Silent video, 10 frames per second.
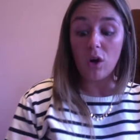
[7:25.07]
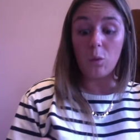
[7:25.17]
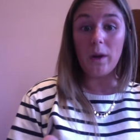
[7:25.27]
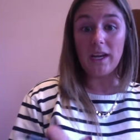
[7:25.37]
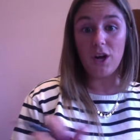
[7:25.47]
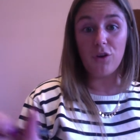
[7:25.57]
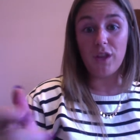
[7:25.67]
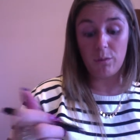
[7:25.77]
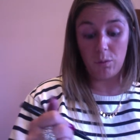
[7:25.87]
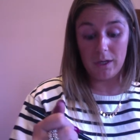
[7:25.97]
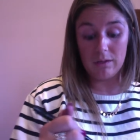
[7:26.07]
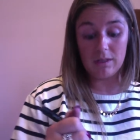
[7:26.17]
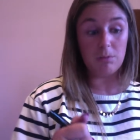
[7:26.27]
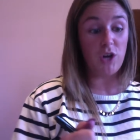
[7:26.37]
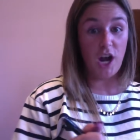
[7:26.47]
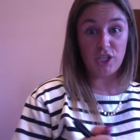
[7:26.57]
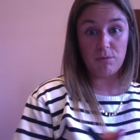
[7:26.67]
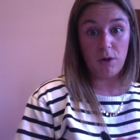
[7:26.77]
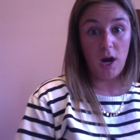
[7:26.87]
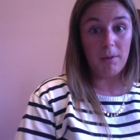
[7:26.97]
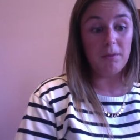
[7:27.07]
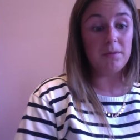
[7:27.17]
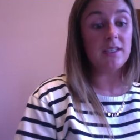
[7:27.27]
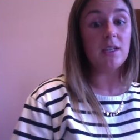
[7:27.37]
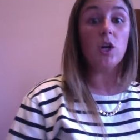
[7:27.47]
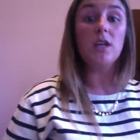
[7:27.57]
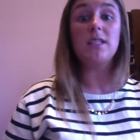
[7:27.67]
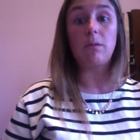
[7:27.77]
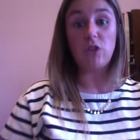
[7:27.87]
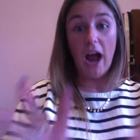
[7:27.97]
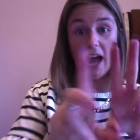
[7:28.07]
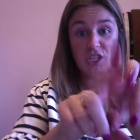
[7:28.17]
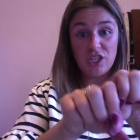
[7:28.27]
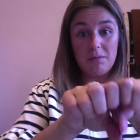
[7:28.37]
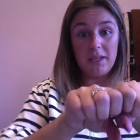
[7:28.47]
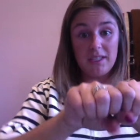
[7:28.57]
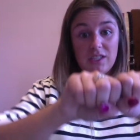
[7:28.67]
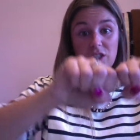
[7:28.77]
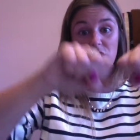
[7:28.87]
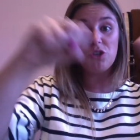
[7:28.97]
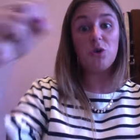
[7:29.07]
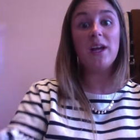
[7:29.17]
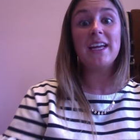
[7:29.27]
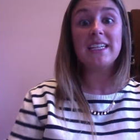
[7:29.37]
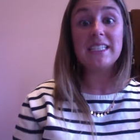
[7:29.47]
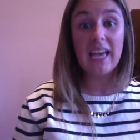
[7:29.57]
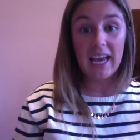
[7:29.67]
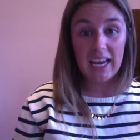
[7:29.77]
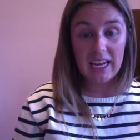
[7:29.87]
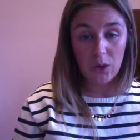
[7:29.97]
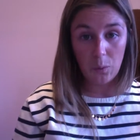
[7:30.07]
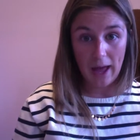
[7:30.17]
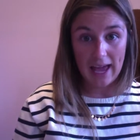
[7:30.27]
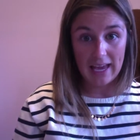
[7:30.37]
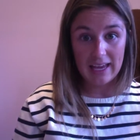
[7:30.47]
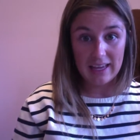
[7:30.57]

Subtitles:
We know that when we do subtraction problems, subtraction means to take away.